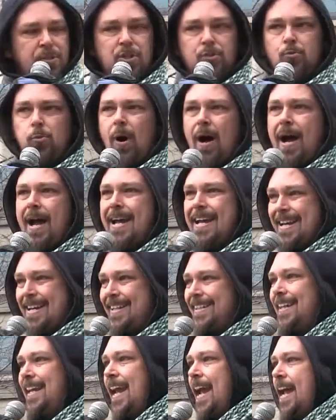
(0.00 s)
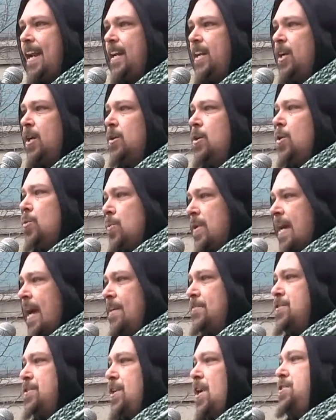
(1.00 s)
which is why in Canada we
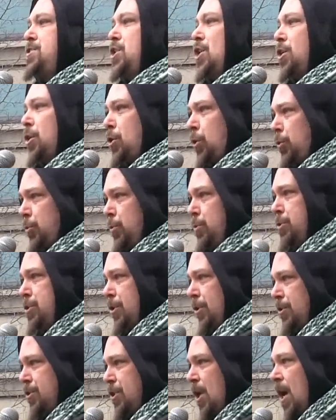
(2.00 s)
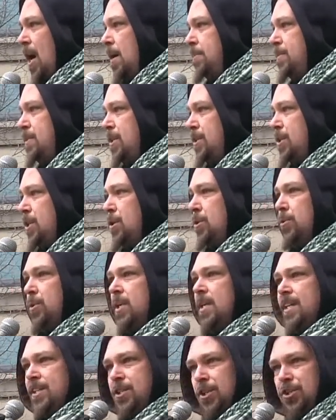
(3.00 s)
have such a crucial job to do,
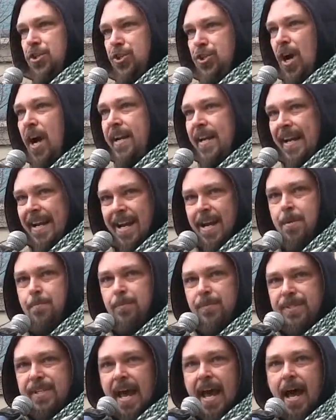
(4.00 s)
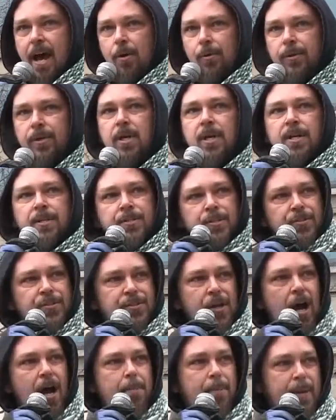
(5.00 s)
to shut him down, to
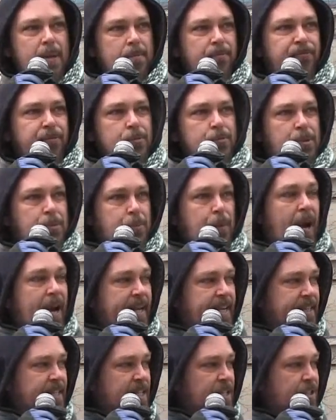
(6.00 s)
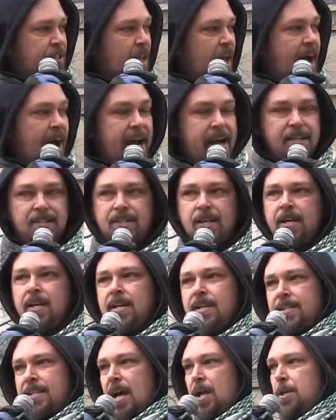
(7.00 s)
stop him from spreading these lies.
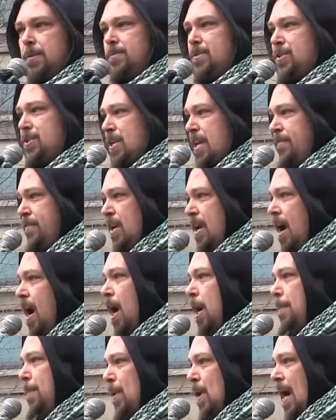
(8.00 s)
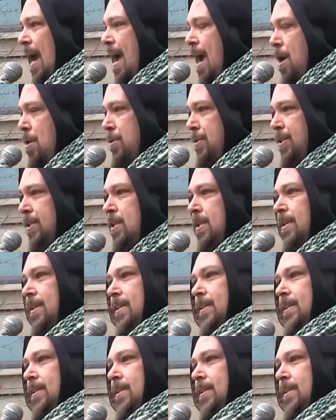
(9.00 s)
Tell him Stephen Harper out.